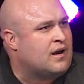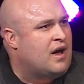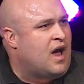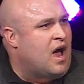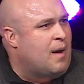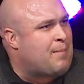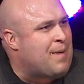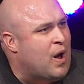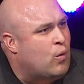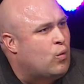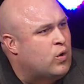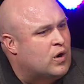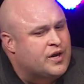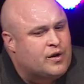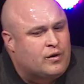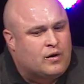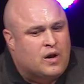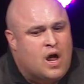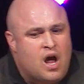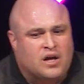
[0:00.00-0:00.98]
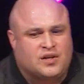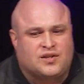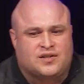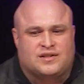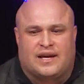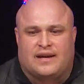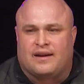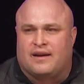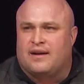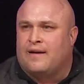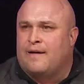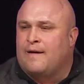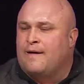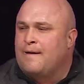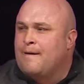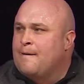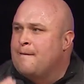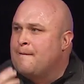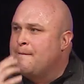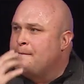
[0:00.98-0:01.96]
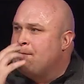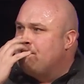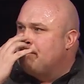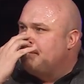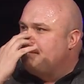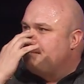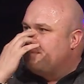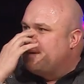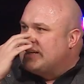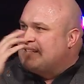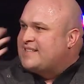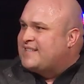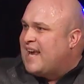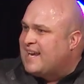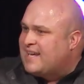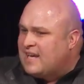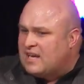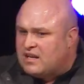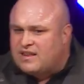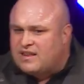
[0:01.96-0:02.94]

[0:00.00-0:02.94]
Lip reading: about where you lost it. The second